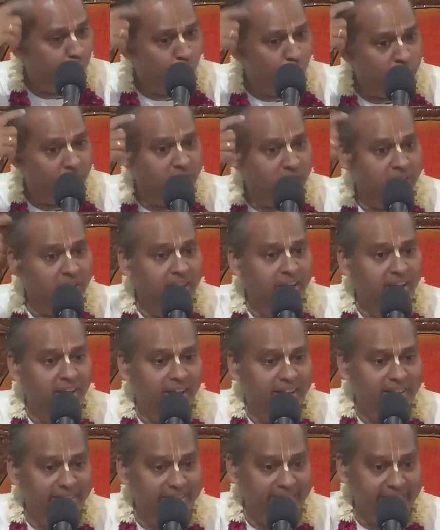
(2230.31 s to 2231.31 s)
what
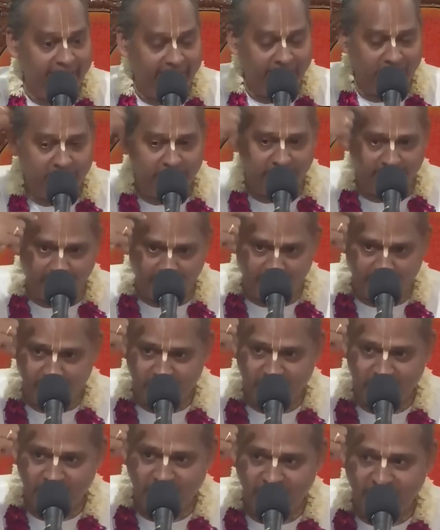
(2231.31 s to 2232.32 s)
they think.